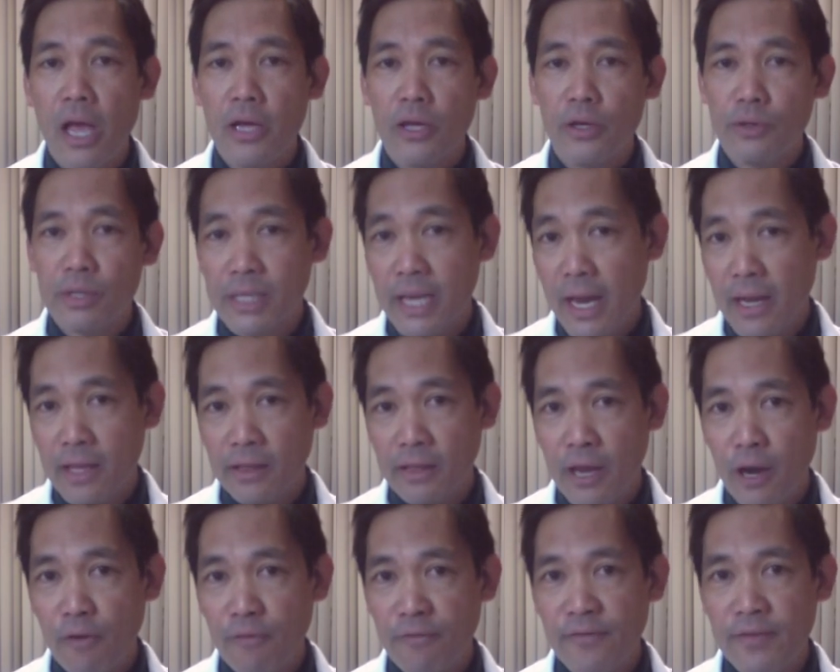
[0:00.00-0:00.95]
You take
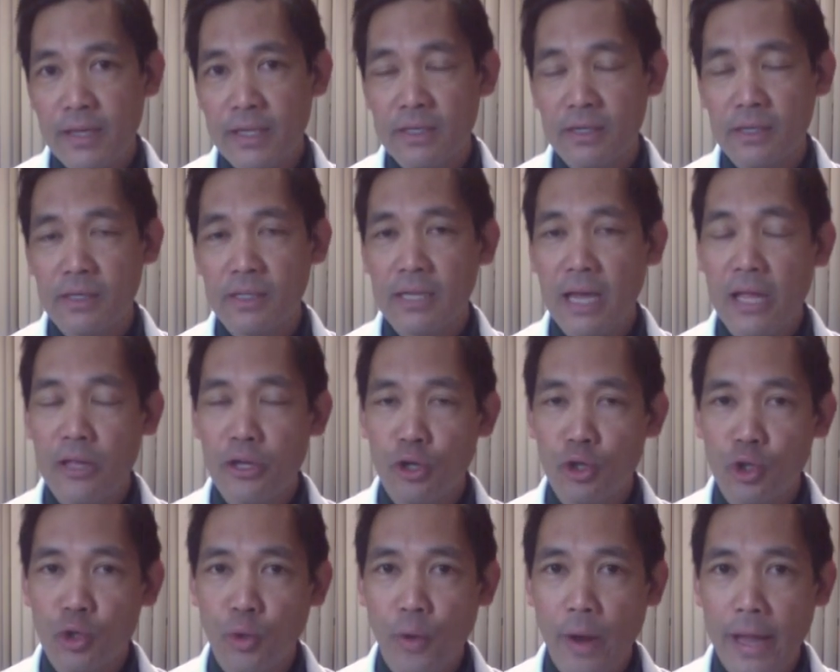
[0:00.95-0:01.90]
their feces and you
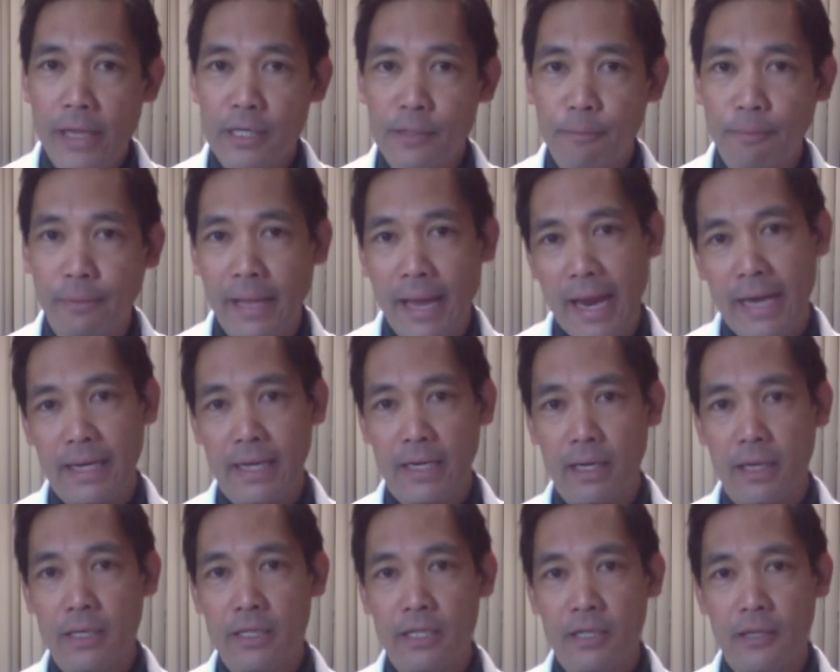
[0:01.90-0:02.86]
transplant it
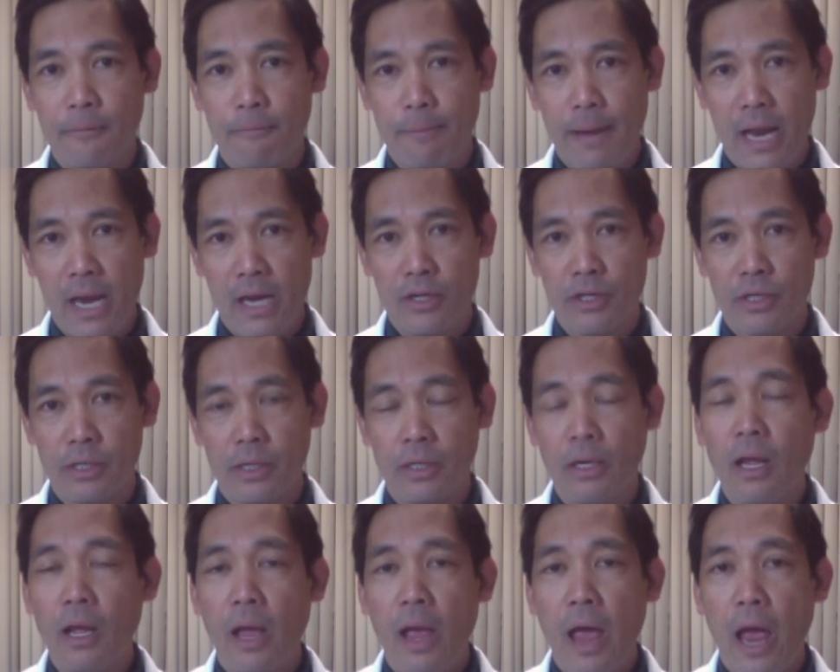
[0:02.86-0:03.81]
into the patient
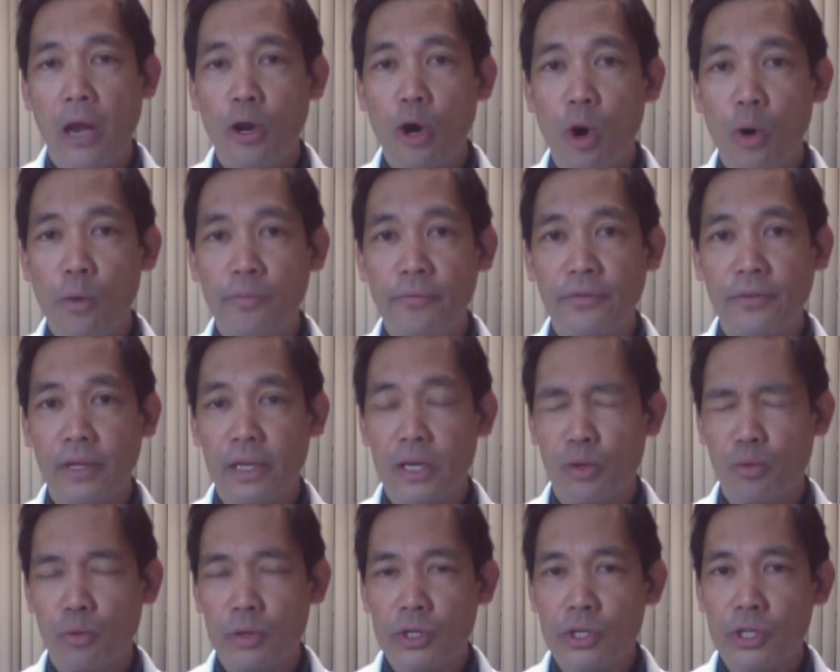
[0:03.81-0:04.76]
and hopefully
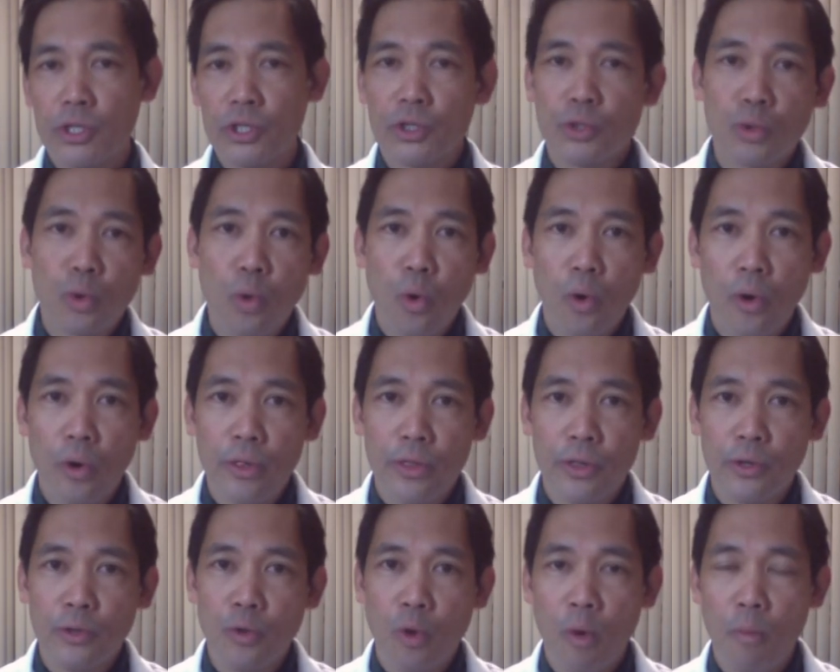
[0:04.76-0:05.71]
restore
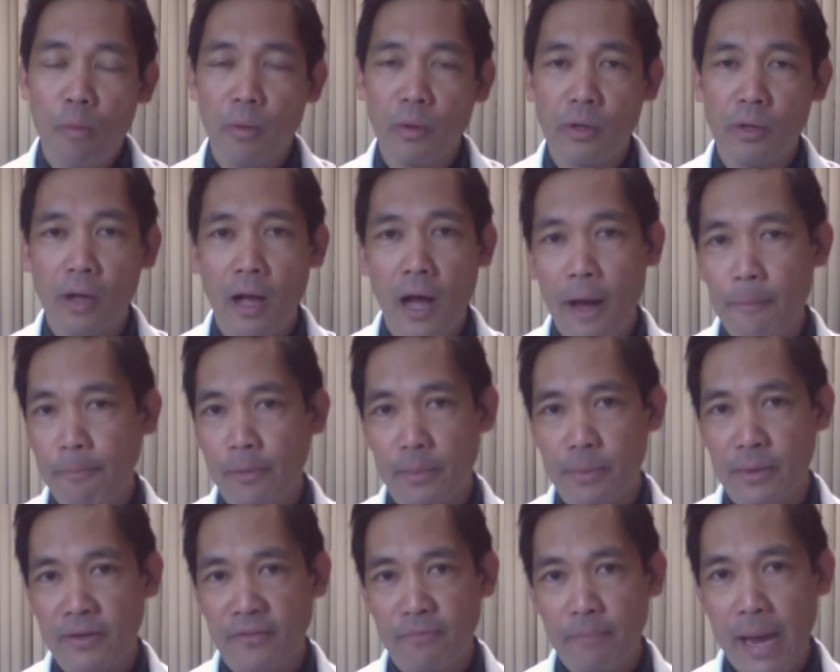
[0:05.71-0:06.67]
the normal
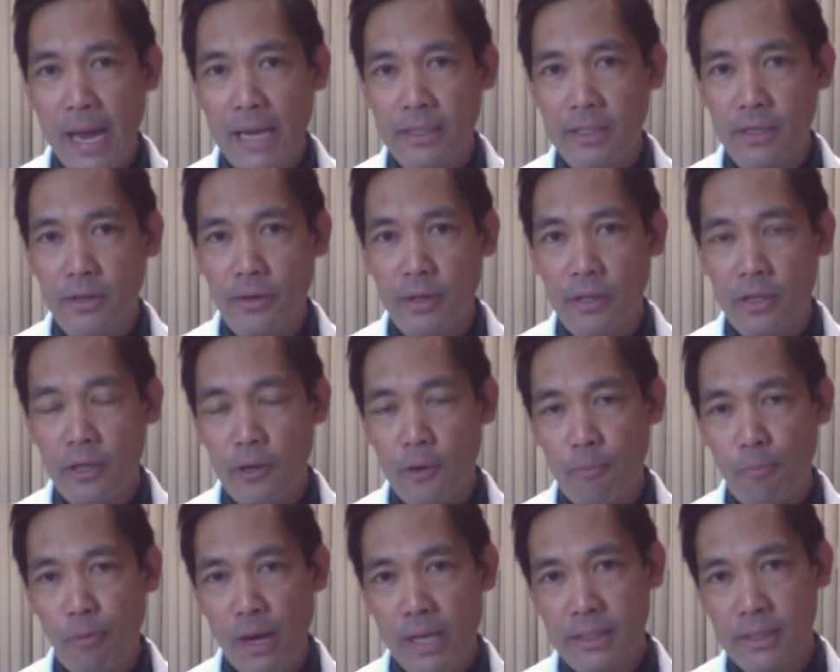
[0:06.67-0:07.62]
complement of bacteria that
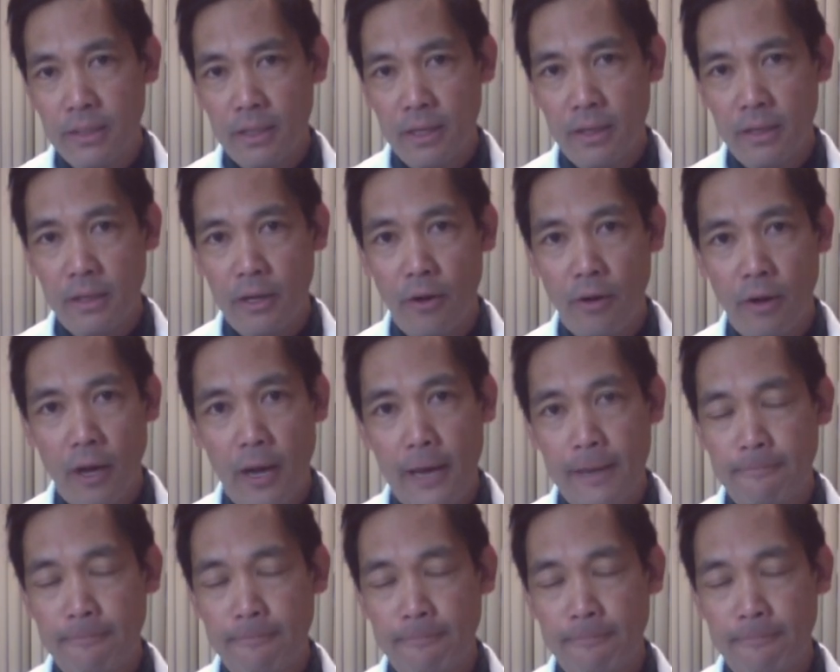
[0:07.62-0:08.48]
are present in their gut.